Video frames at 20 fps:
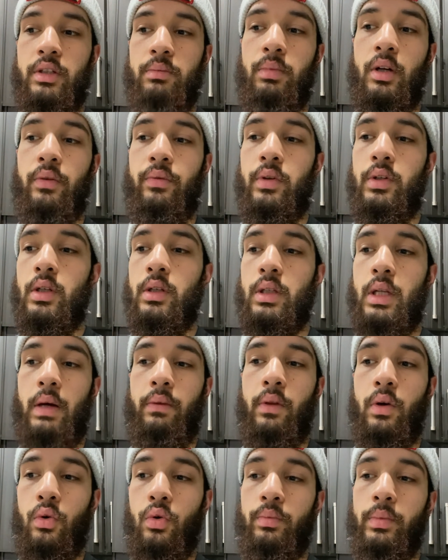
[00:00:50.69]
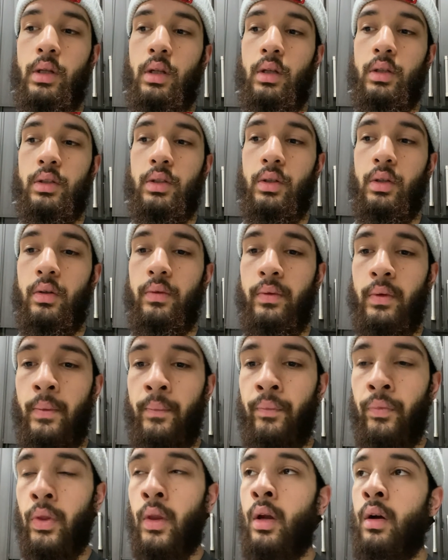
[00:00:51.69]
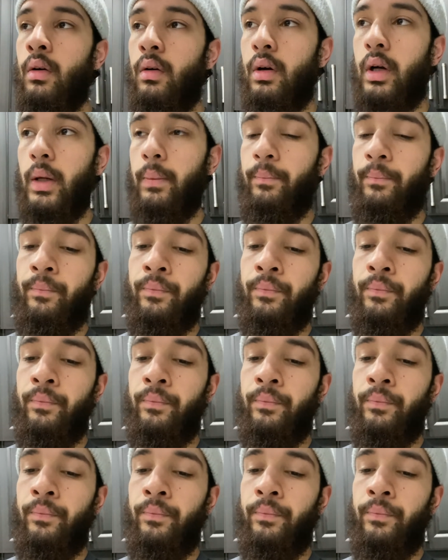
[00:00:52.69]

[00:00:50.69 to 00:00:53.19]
But if you just have the oatmeal itself, right,